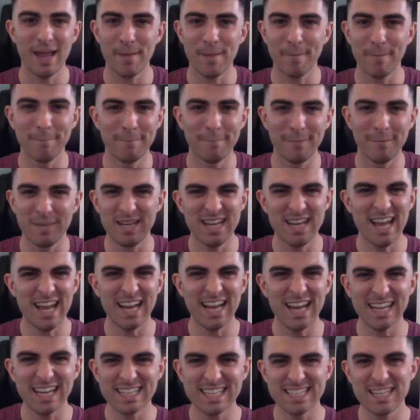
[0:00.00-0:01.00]

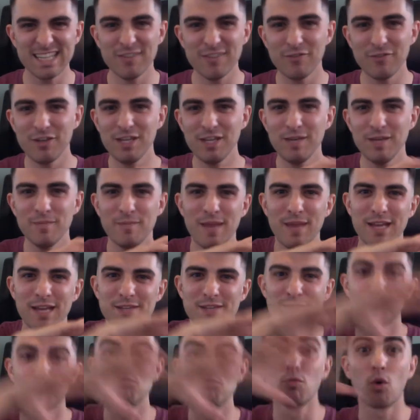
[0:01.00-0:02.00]
Negativity makes
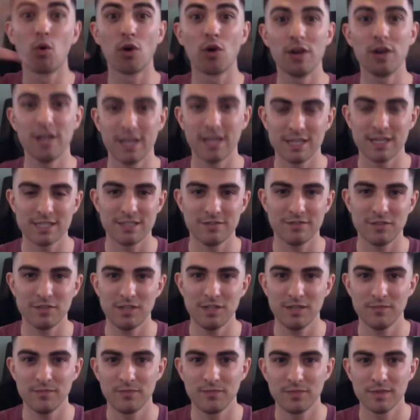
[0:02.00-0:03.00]
more negativity.
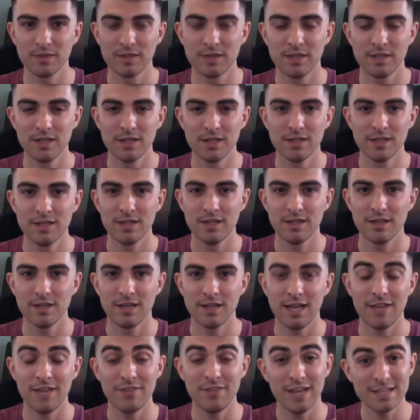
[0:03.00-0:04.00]

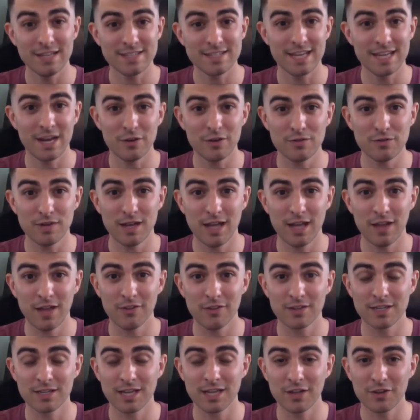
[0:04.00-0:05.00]
And that's how Helen
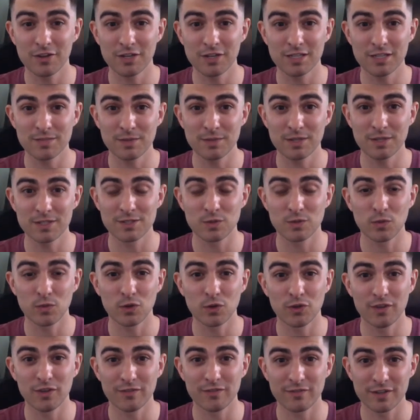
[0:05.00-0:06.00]
Keller experienced the world
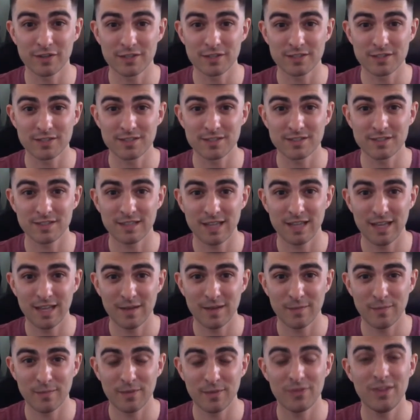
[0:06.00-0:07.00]
at first.
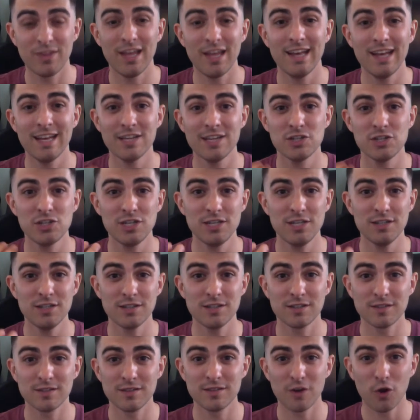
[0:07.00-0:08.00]
But then as she
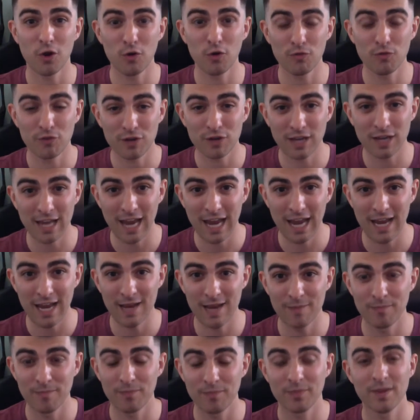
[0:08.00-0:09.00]

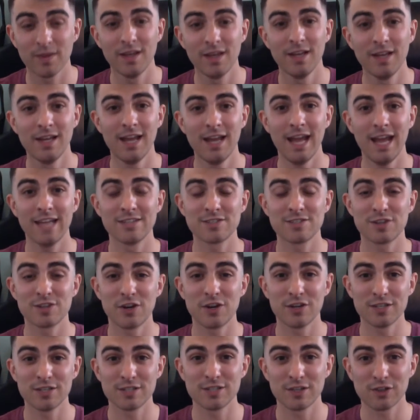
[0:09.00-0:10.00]
overcame and started
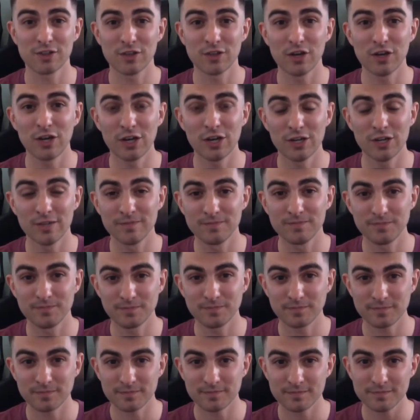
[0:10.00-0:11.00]
to learn,
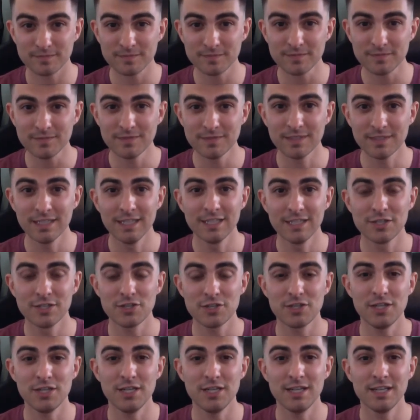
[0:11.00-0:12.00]

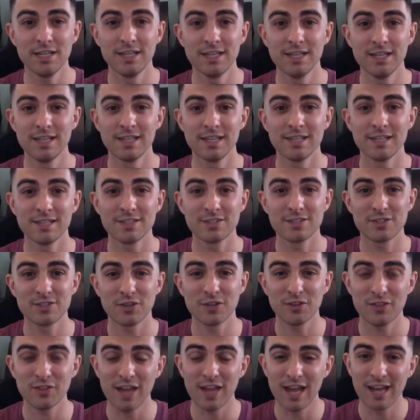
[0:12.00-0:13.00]
she took
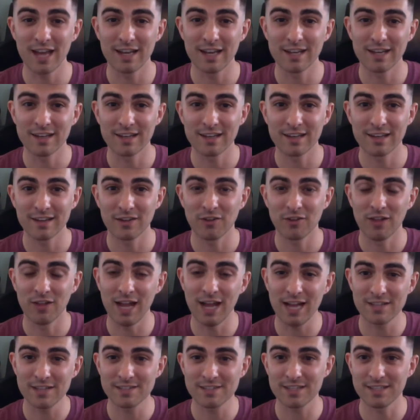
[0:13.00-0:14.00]
that
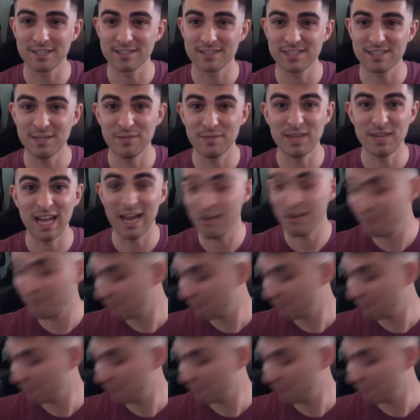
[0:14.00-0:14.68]
glass that seemed half